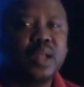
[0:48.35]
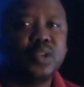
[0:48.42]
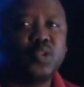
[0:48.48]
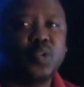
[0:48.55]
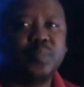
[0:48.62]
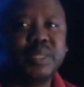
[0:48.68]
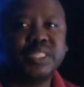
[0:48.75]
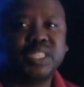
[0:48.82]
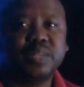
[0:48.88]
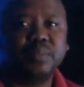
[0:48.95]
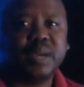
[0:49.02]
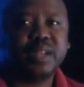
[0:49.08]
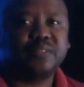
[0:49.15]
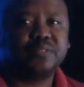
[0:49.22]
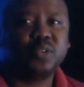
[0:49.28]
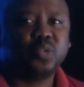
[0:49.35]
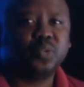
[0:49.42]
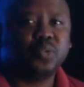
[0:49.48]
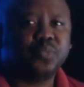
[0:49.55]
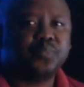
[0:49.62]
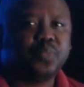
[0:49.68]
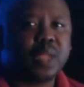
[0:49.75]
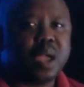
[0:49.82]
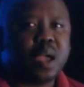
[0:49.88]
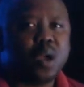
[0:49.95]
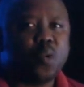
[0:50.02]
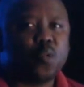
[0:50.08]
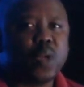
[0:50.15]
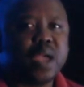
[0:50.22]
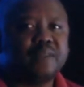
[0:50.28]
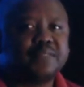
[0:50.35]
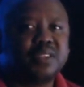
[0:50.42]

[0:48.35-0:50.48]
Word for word: To mention but a few, we have